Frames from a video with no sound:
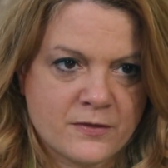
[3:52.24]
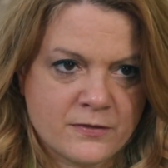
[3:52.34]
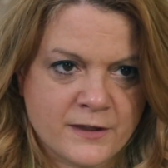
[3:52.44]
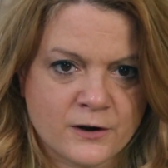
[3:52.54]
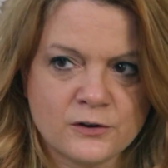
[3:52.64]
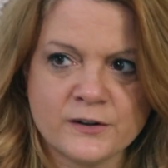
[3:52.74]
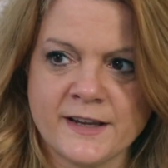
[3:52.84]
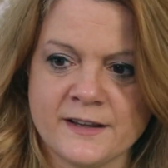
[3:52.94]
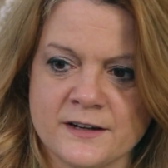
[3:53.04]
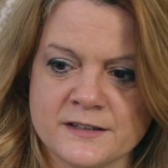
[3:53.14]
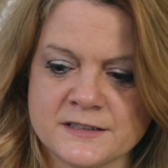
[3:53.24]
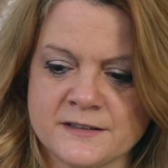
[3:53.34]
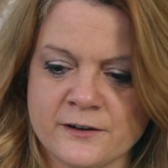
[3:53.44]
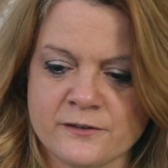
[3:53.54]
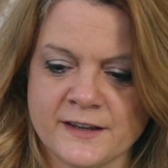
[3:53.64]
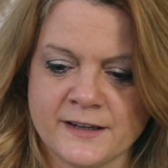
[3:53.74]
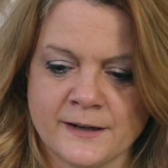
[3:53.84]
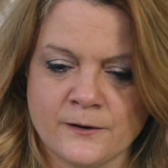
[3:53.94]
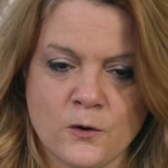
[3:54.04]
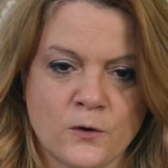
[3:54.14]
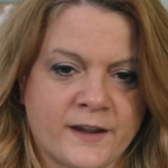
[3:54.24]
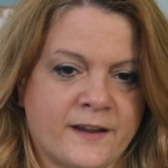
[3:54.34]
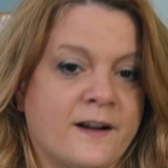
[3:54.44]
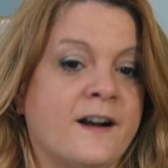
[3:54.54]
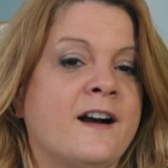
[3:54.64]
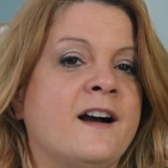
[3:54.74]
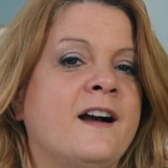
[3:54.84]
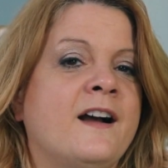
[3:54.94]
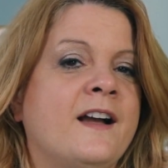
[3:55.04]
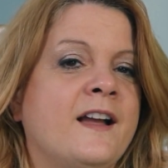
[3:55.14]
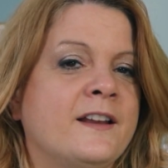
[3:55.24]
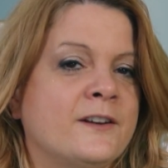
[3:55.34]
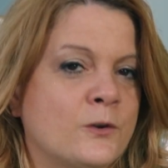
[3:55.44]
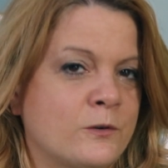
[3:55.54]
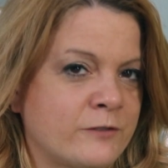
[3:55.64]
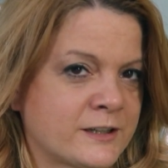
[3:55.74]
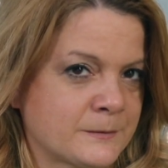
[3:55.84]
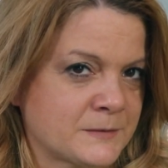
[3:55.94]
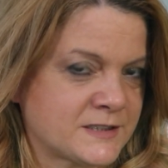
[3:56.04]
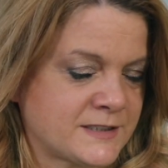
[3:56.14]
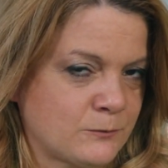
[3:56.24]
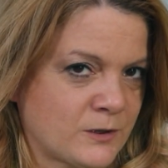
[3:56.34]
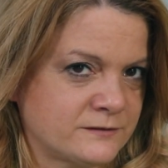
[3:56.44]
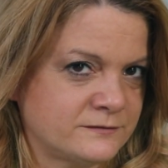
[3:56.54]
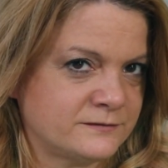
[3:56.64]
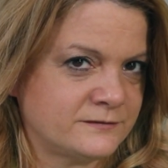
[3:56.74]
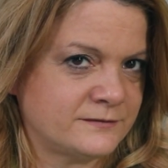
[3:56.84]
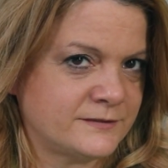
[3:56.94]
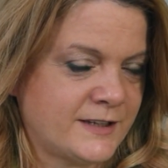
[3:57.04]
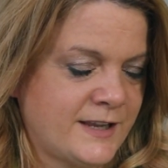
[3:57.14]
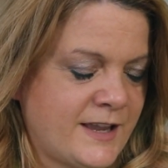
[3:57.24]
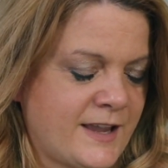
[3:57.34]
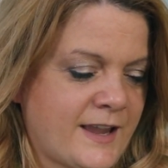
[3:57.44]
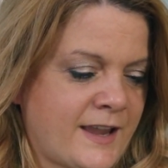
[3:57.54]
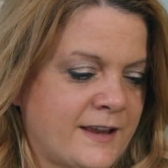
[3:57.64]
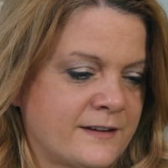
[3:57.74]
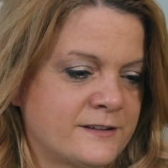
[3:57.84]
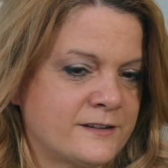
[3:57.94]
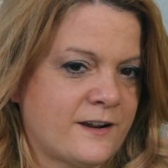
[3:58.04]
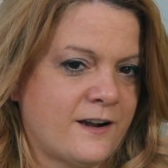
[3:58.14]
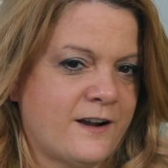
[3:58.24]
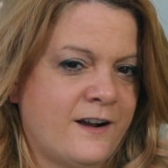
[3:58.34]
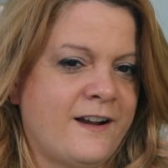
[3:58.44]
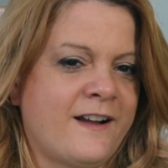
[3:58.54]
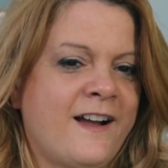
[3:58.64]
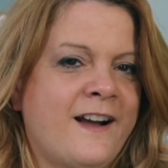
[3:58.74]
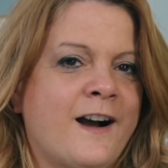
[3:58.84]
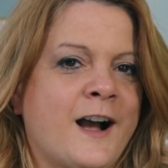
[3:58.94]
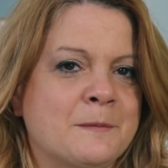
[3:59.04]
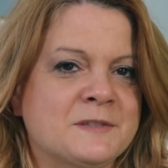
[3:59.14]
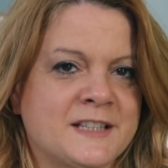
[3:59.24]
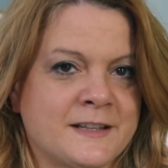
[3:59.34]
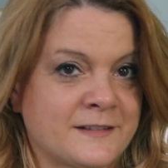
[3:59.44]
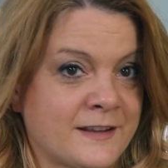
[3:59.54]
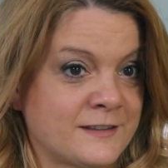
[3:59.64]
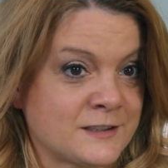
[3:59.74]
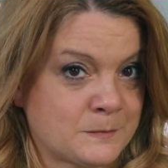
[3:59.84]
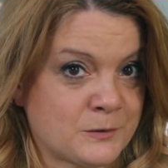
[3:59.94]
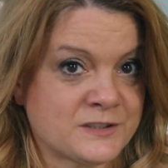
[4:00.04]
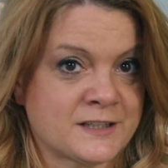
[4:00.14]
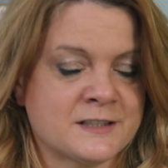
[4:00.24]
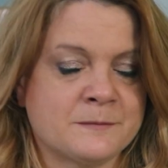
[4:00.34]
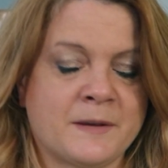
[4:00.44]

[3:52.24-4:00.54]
they're looking at us, they're thinking, okay, I know a victim to see one. And I'm seeing that this person is